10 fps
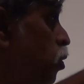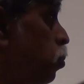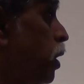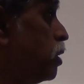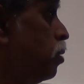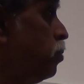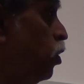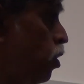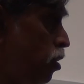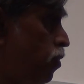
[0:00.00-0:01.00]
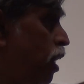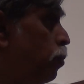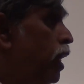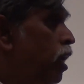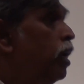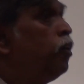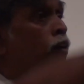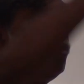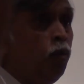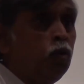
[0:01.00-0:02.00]
You pluck something, you have the fundamental and you
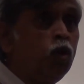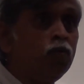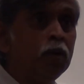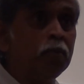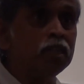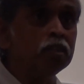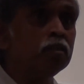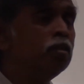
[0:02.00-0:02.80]
have the overtone vibration.